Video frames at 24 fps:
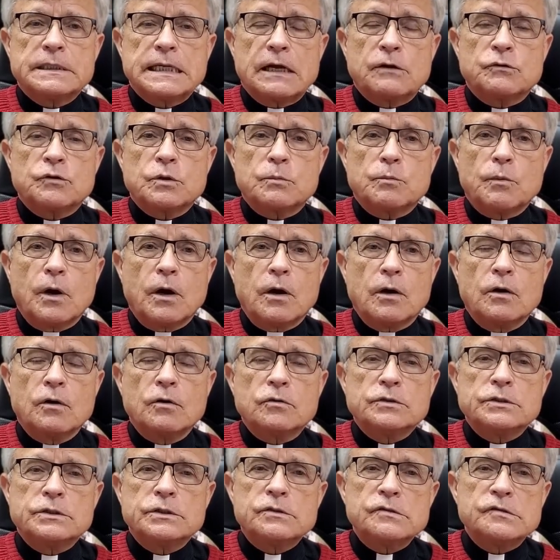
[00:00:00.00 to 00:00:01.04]
Now,
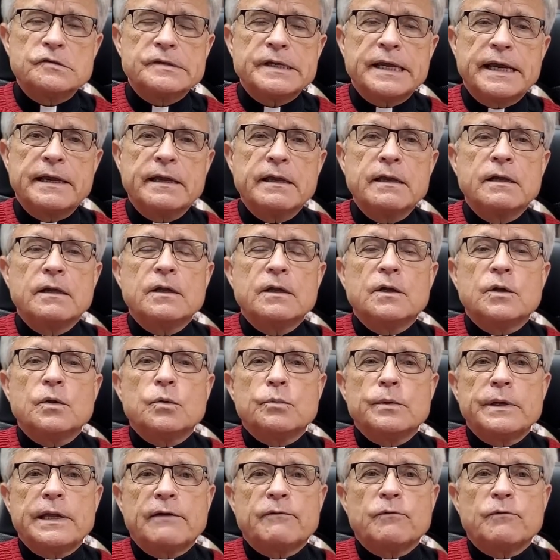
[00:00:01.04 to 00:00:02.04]
tomorrow, Tuesday, we